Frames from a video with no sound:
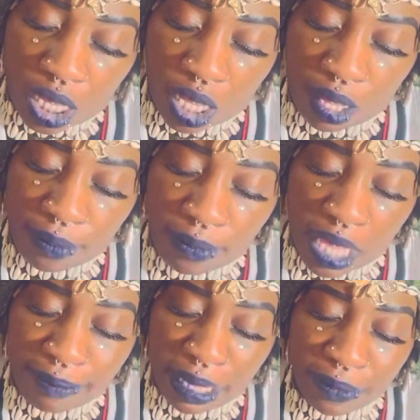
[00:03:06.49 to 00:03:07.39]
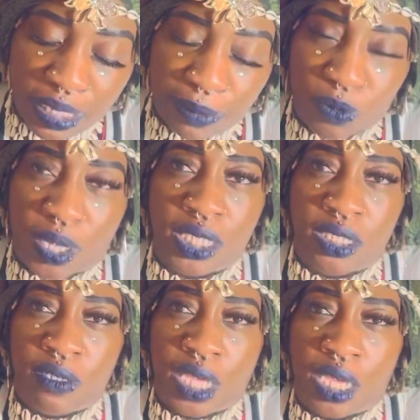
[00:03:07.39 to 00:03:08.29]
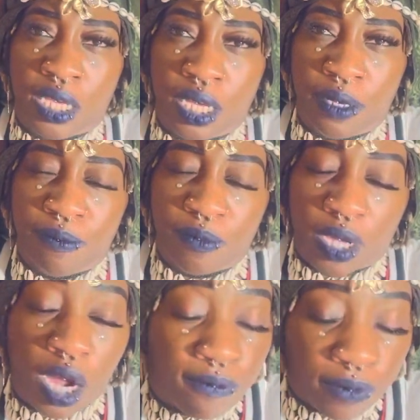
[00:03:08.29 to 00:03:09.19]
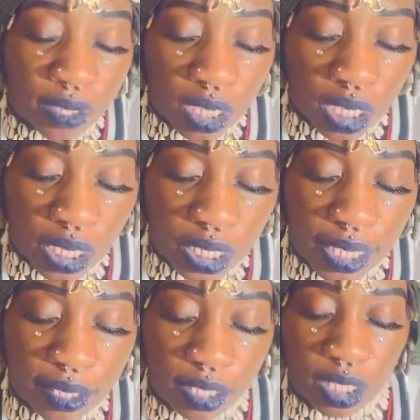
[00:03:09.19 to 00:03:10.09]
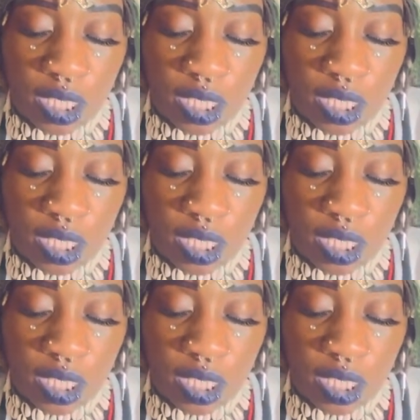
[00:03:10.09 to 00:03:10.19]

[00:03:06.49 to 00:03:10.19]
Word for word: Um, and maybe some of you guys are like um, recovering and like,